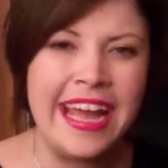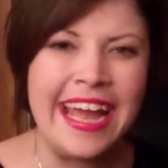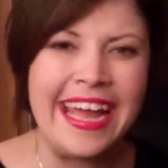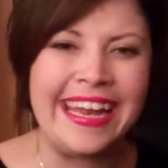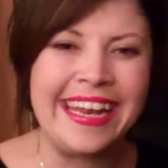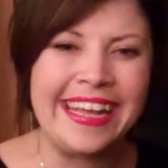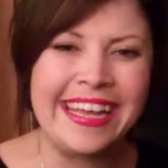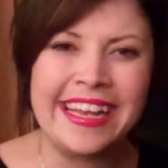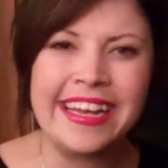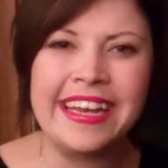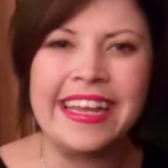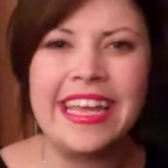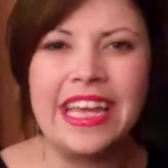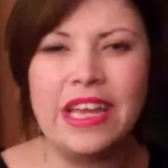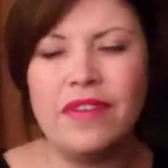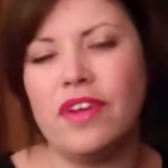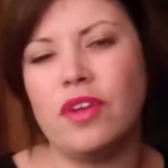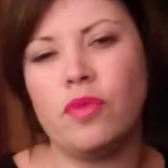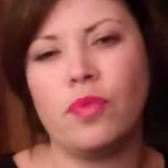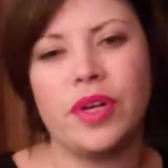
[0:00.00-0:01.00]
It can
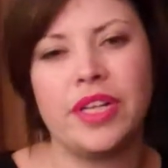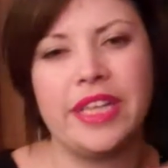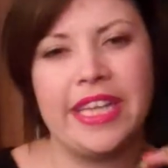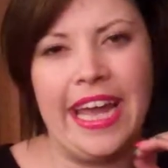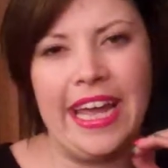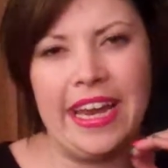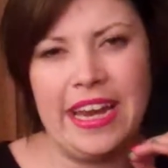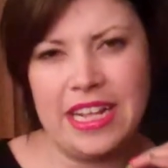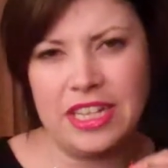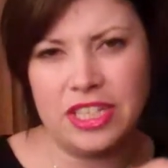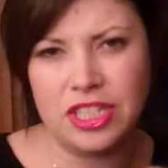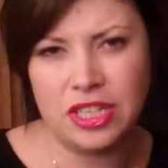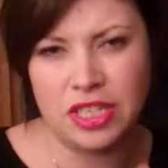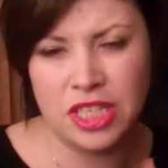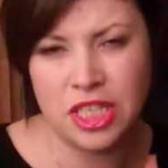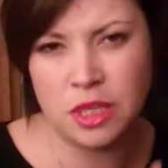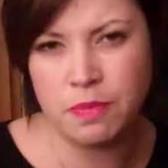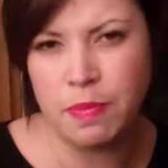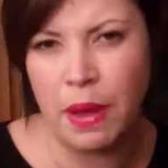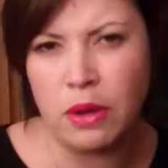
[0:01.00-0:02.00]
even relate into
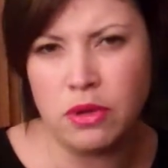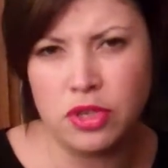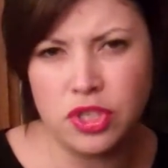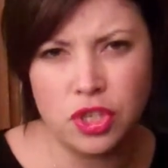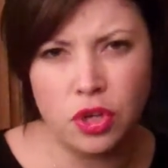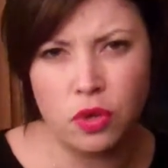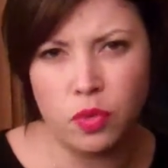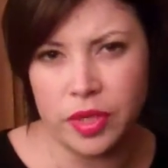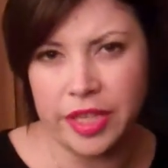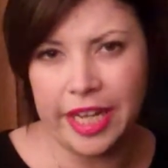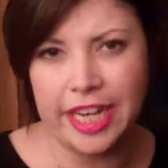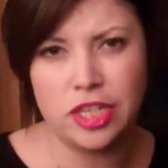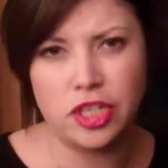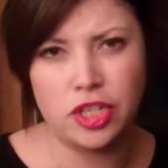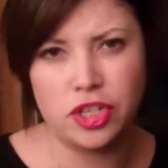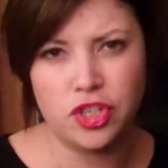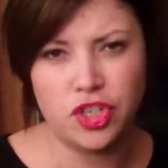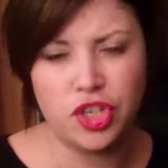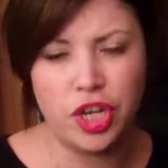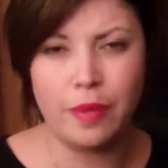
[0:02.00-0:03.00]
spousal
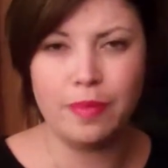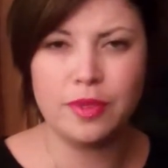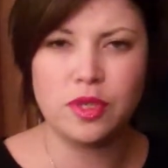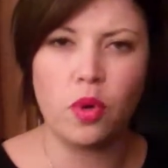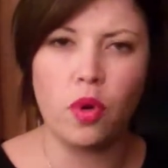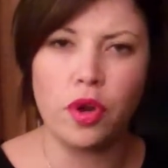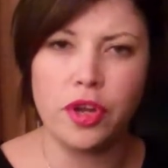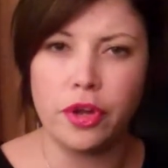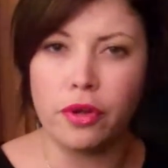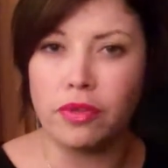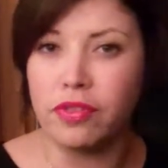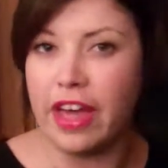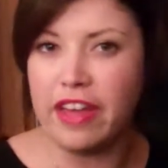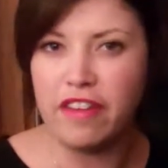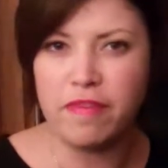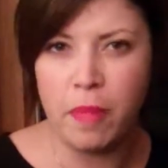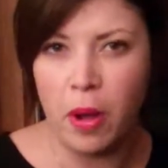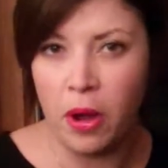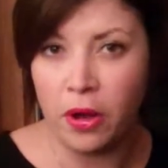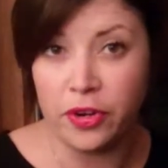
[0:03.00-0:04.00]
relationships or your
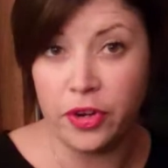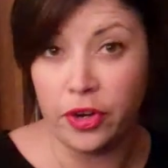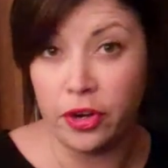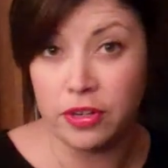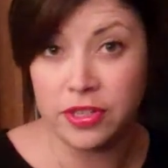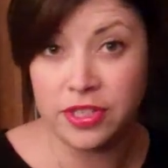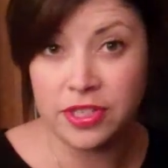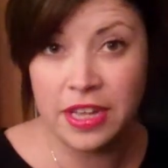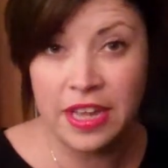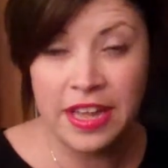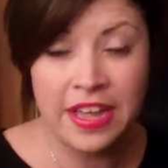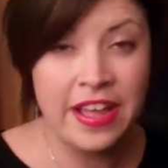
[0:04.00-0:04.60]
life partners.